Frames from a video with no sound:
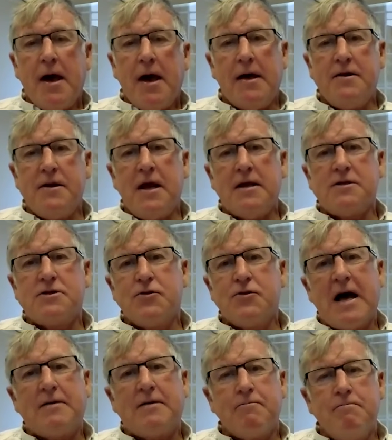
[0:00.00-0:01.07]
And so
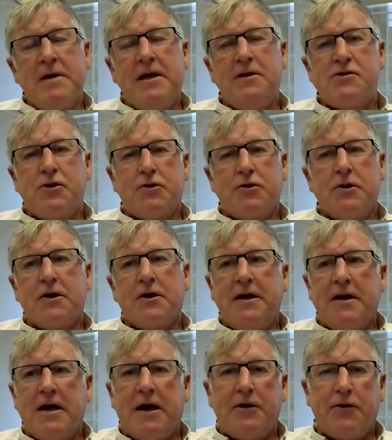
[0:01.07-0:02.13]
that means you're
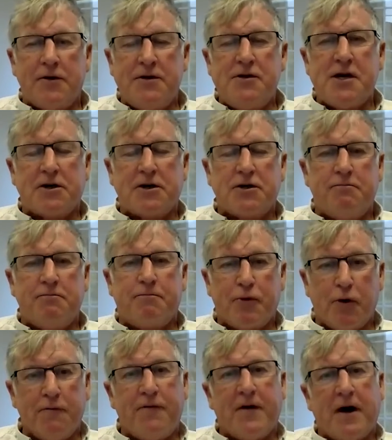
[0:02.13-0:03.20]
looking at your injection
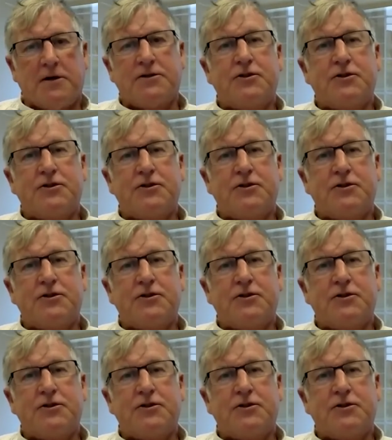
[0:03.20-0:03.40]
profile.